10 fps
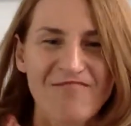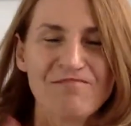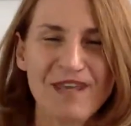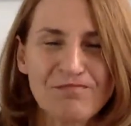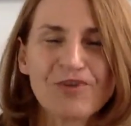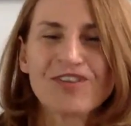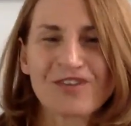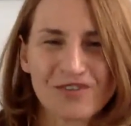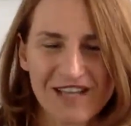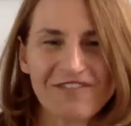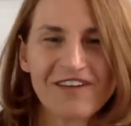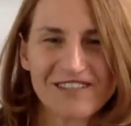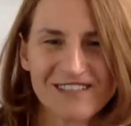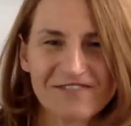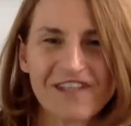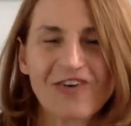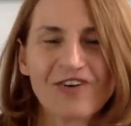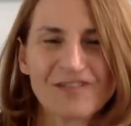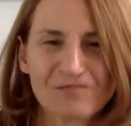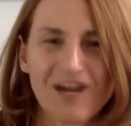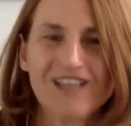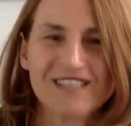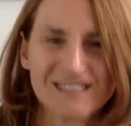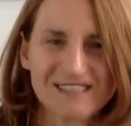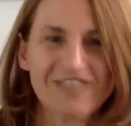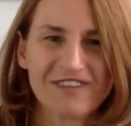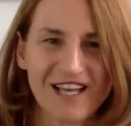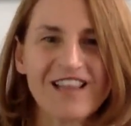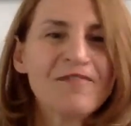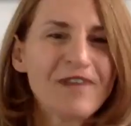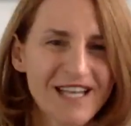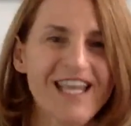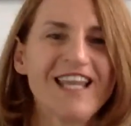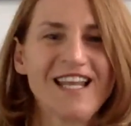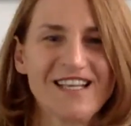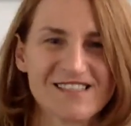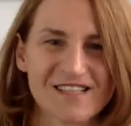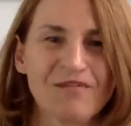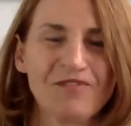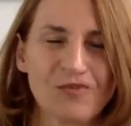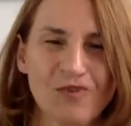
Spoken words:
be put through that very difficult process of eliminating some of the